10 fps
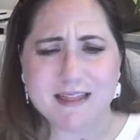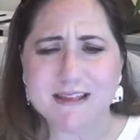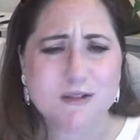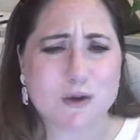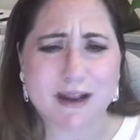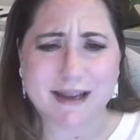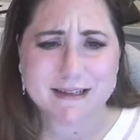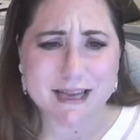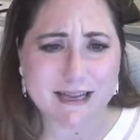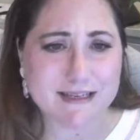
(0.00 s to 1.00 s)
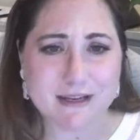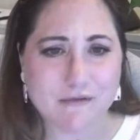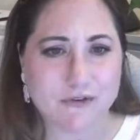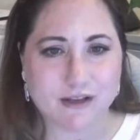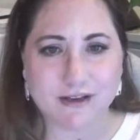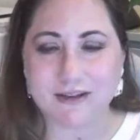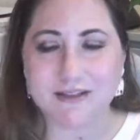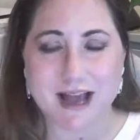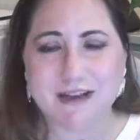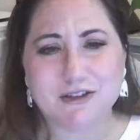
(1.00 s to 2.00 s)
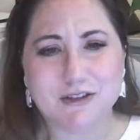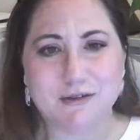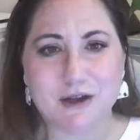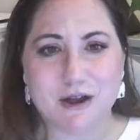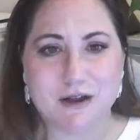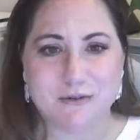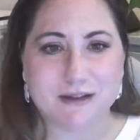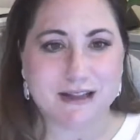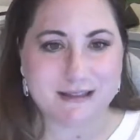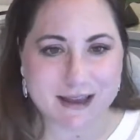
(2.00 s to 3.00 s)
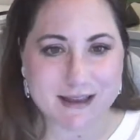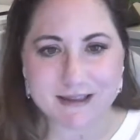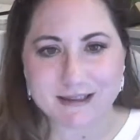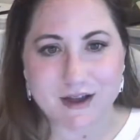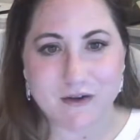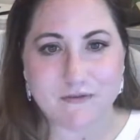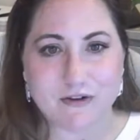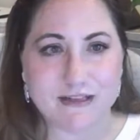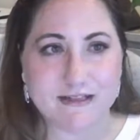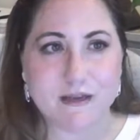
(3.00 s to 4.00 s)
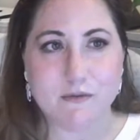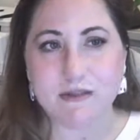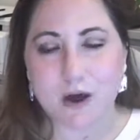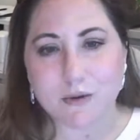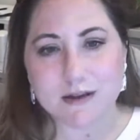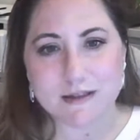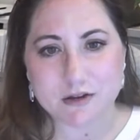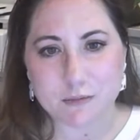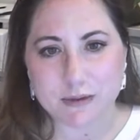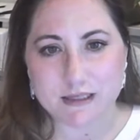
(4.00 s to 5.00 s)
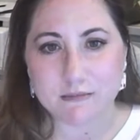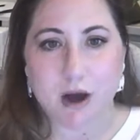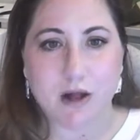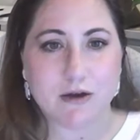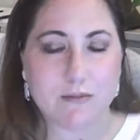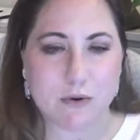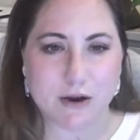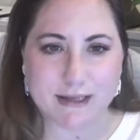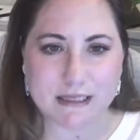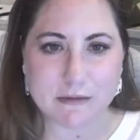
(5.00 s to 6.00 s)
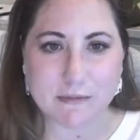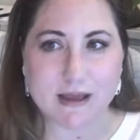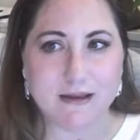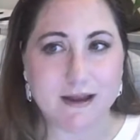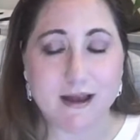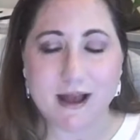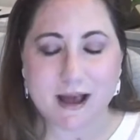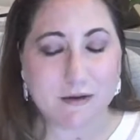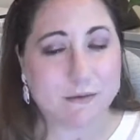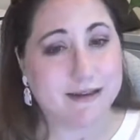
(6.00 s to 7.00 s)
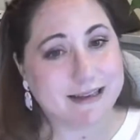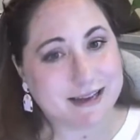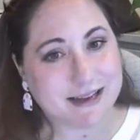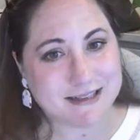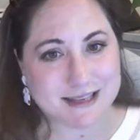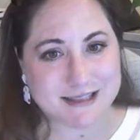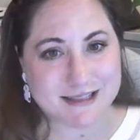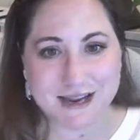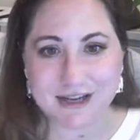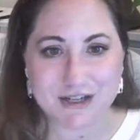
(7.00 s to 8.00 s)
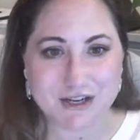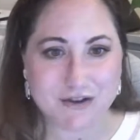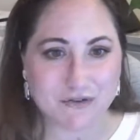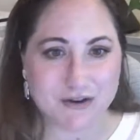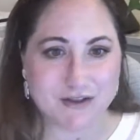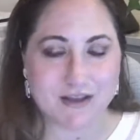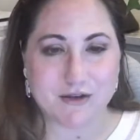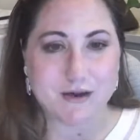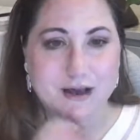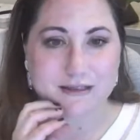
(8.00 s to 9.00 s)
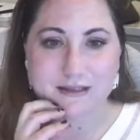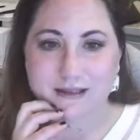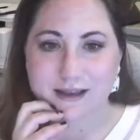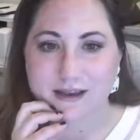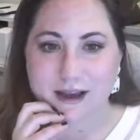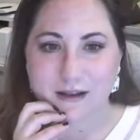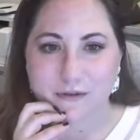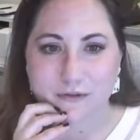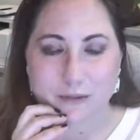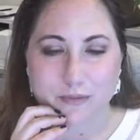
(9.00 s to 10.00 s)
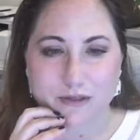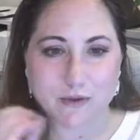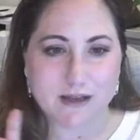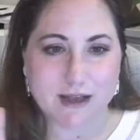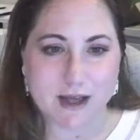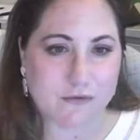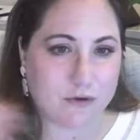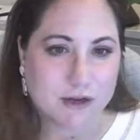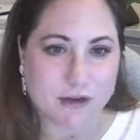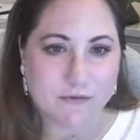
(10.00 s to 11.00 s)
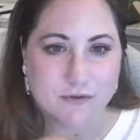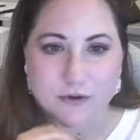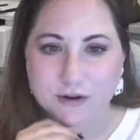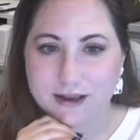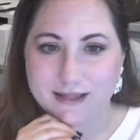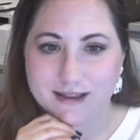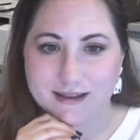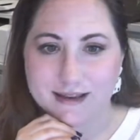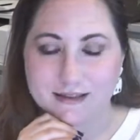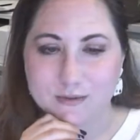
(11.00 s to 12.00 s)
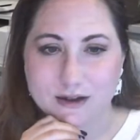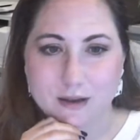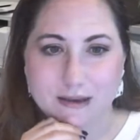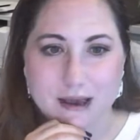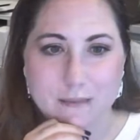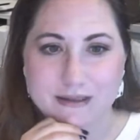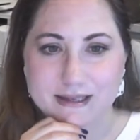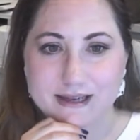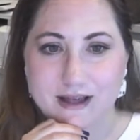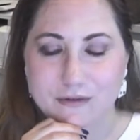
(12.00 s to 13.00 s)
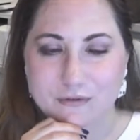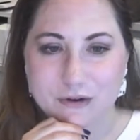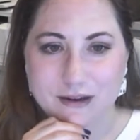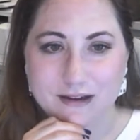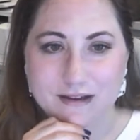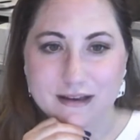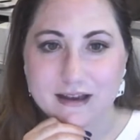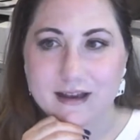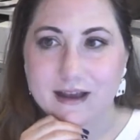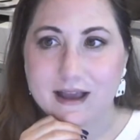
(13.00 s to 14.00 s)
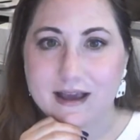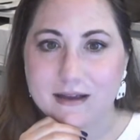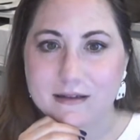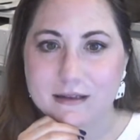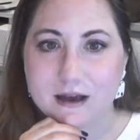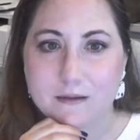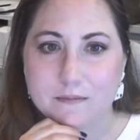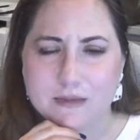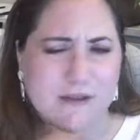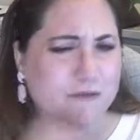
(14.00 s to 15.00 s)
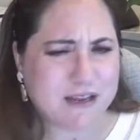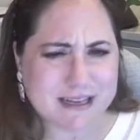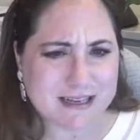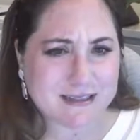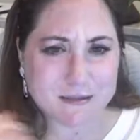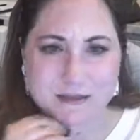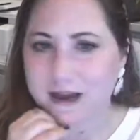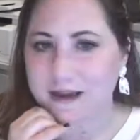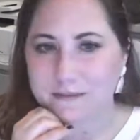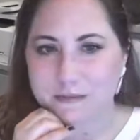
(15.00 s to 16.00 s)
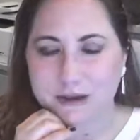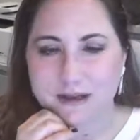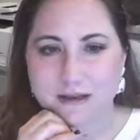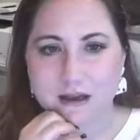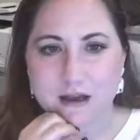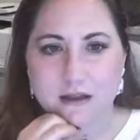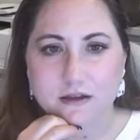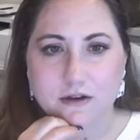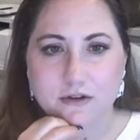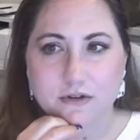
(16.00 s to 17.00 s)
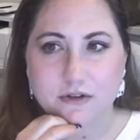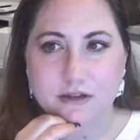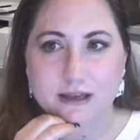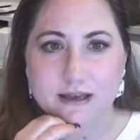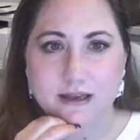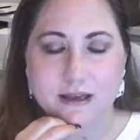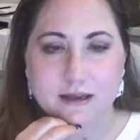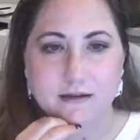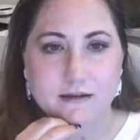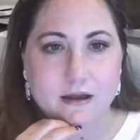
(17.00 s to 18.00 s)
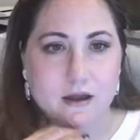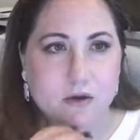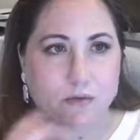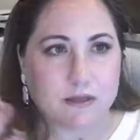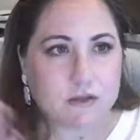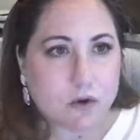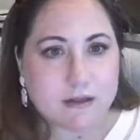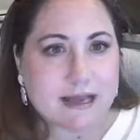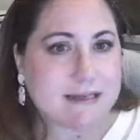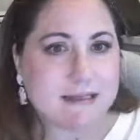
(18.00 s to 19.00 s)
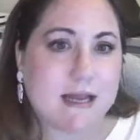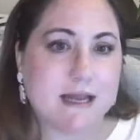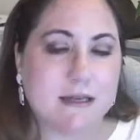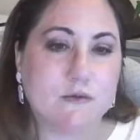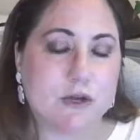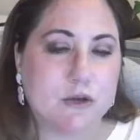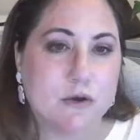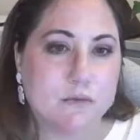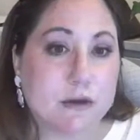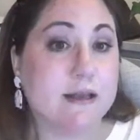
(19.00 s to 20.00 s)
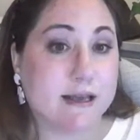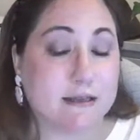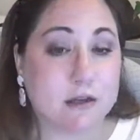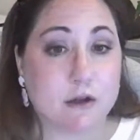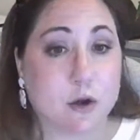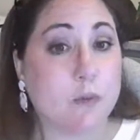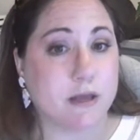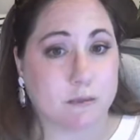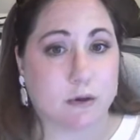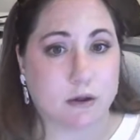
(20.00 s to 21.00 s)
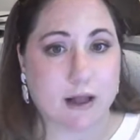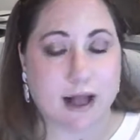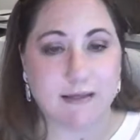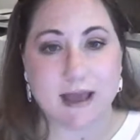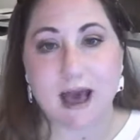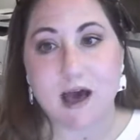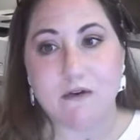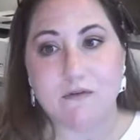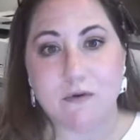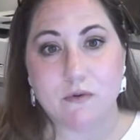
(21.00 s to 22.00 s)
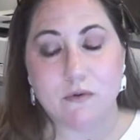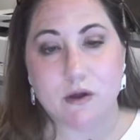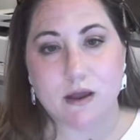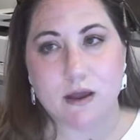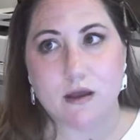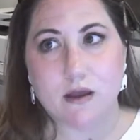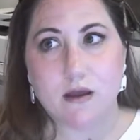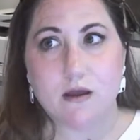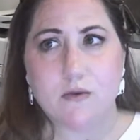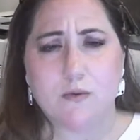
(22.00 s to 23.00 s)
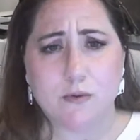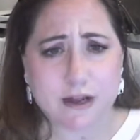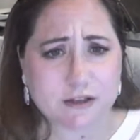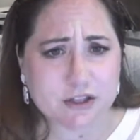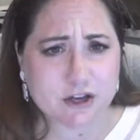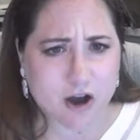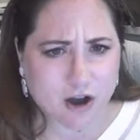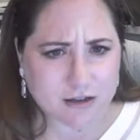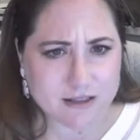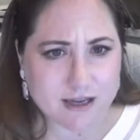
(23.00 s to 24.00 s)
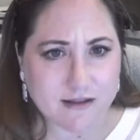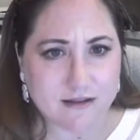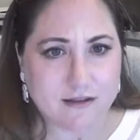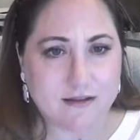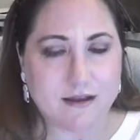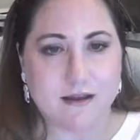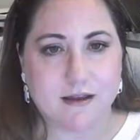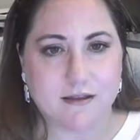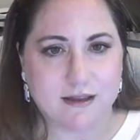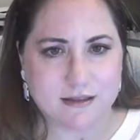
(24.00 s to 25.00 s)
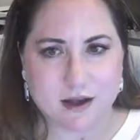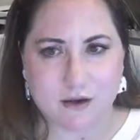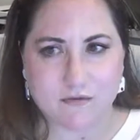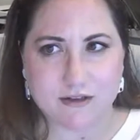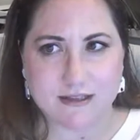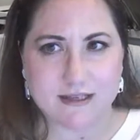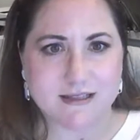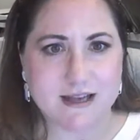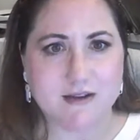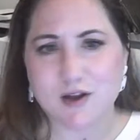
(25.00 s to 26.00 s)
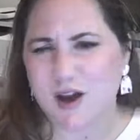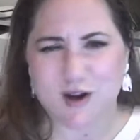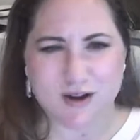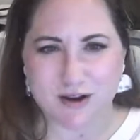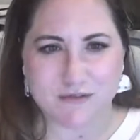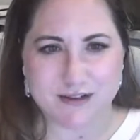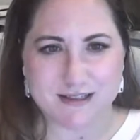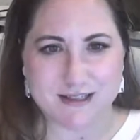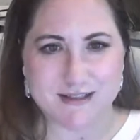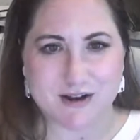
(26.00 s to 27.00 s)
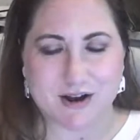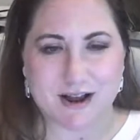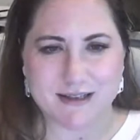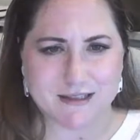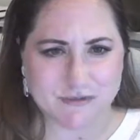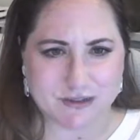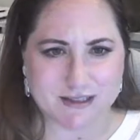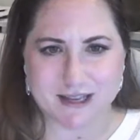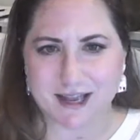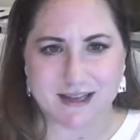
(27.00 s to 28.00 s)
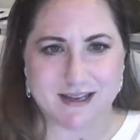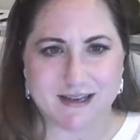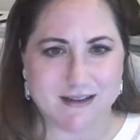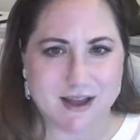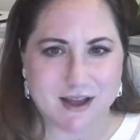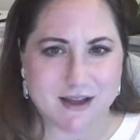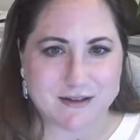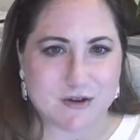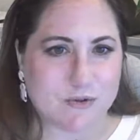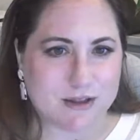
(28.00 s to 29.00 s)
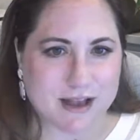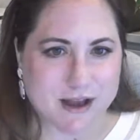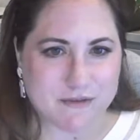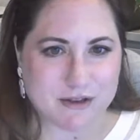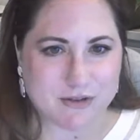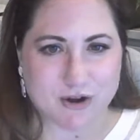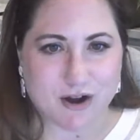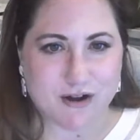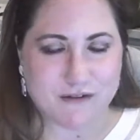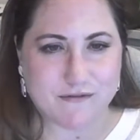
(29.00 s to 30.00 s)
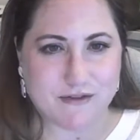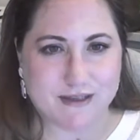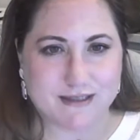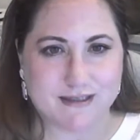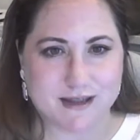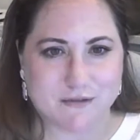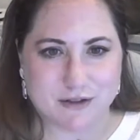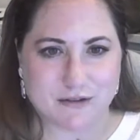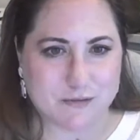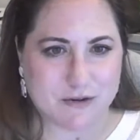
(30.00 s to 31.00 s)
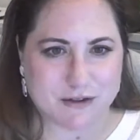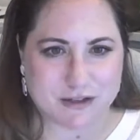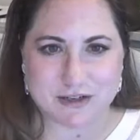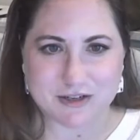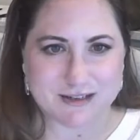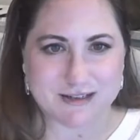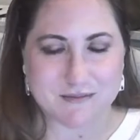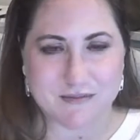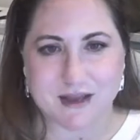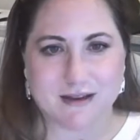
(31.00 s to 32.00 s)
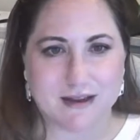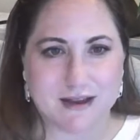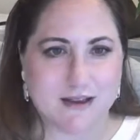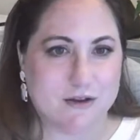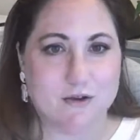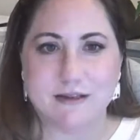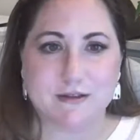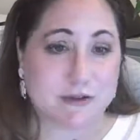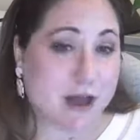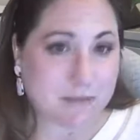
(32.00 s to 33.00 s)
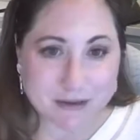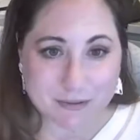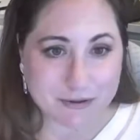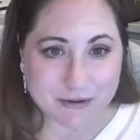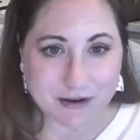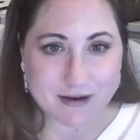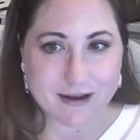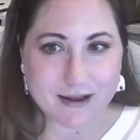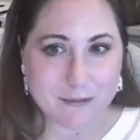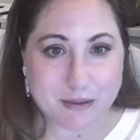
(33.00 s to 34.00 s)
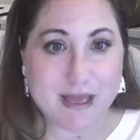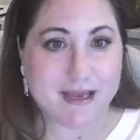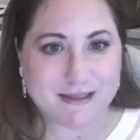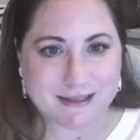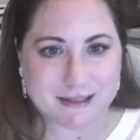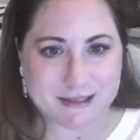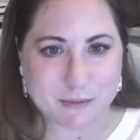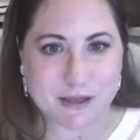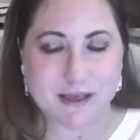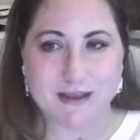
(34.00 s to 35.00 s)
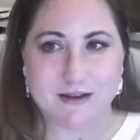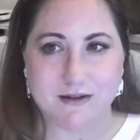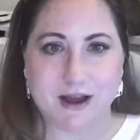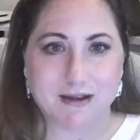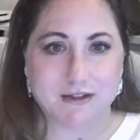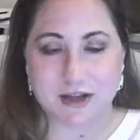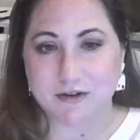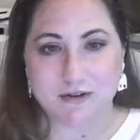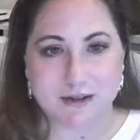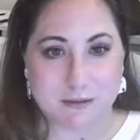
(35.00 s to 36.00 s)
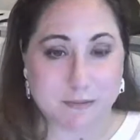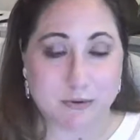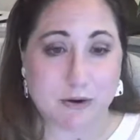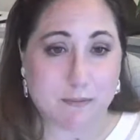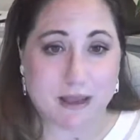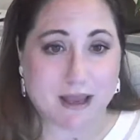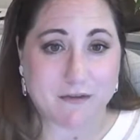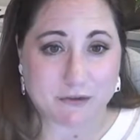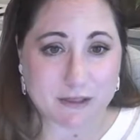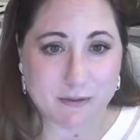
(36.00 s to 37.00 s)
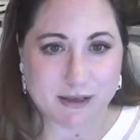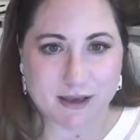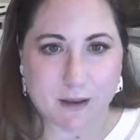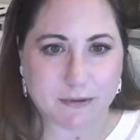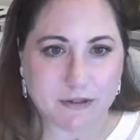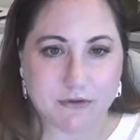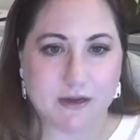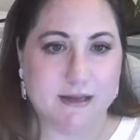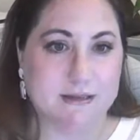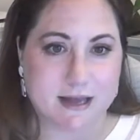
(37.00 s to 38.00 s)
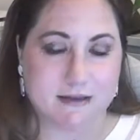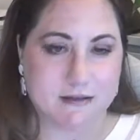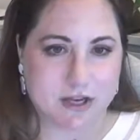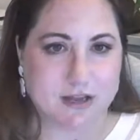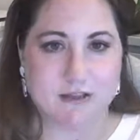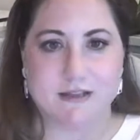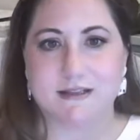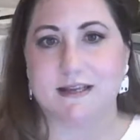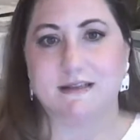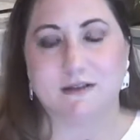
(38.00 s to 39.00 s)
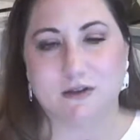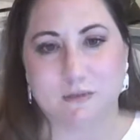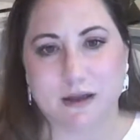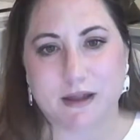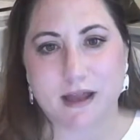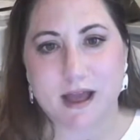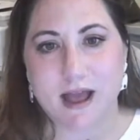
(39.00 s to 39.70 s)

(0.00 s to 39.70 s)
This is one I attended for years. I actually really like this conference. It was always a little bit smaller, more intimate, at a really nice destination if you're in the US. They kind of flip between California and Florida. I think the next one coming up is in California, and Phoenix sometimes, but they're usually in resort-like settings where you can really get to people, and they have rich content that at these conferences, that not all conferences are as sophisticated and don't really have the draw of this level of professionalism. That, these are not people who are paid to speak. They're not generally people who are paying for speaking opportunities. That changes things a little bit.